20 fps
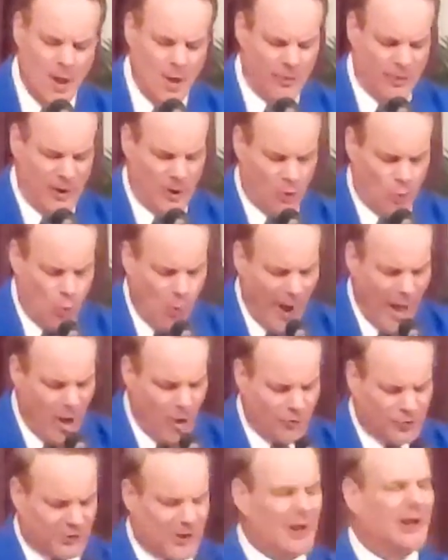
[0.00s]
Their
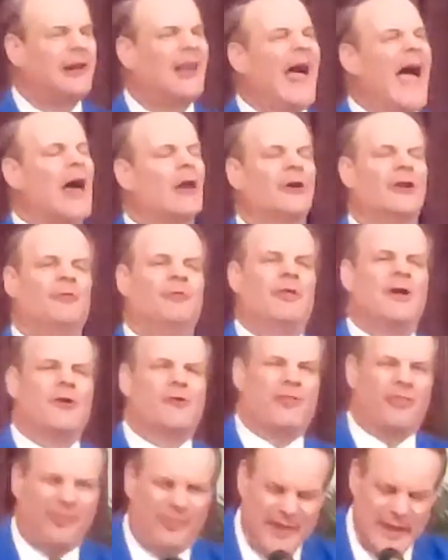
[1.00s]
wealth clouded
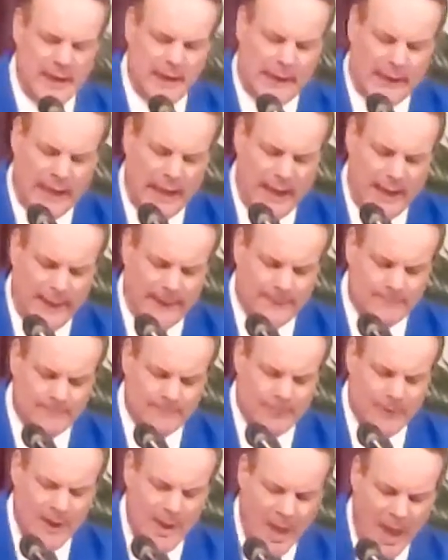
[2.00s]
their thinking
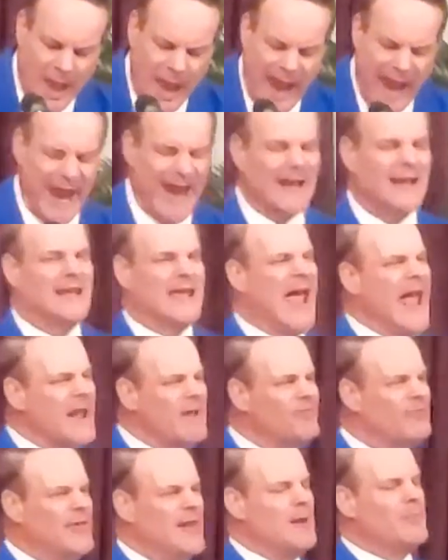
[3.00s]
and
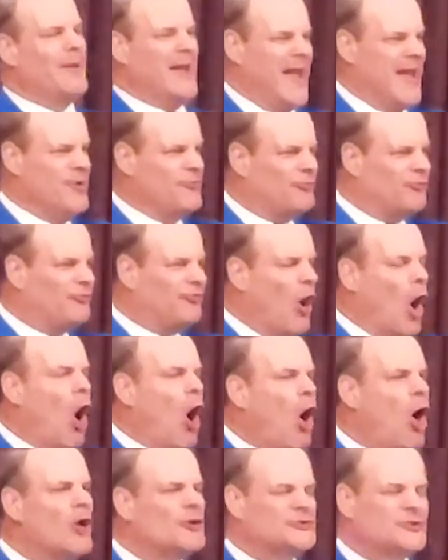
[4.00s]
gave them a
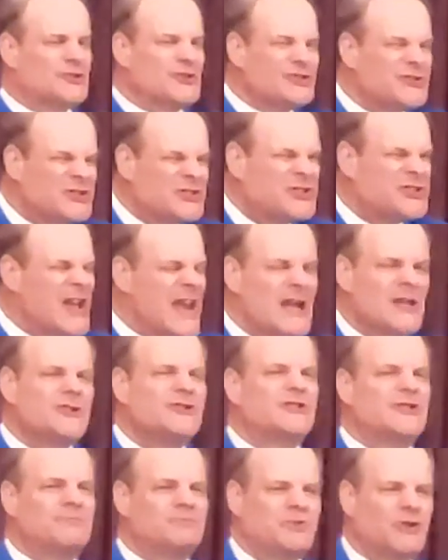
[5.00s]
false
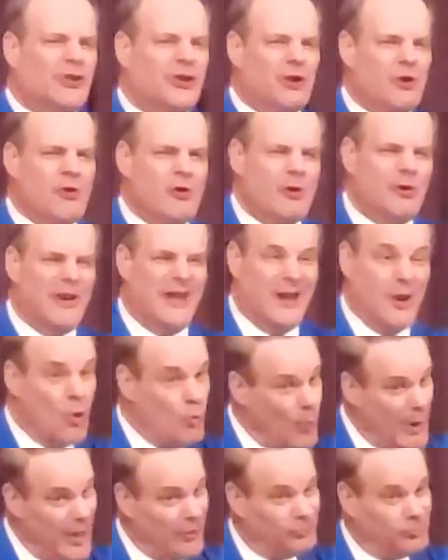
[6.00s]
sense of security.
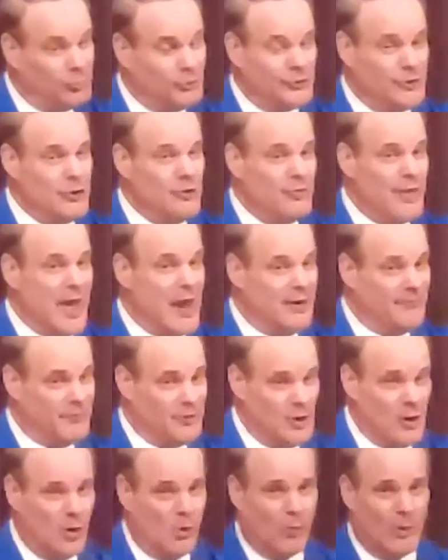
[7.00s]
Wealth will do that if
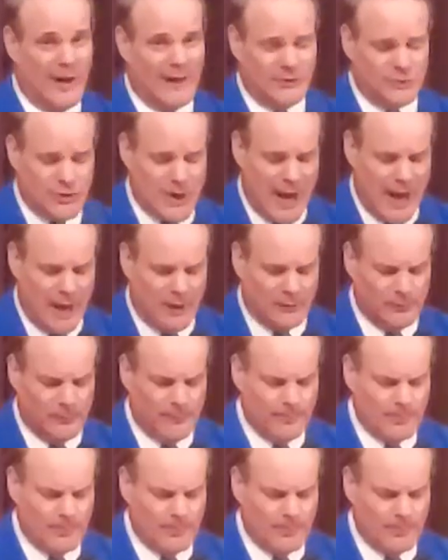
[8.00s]
you don't watch out.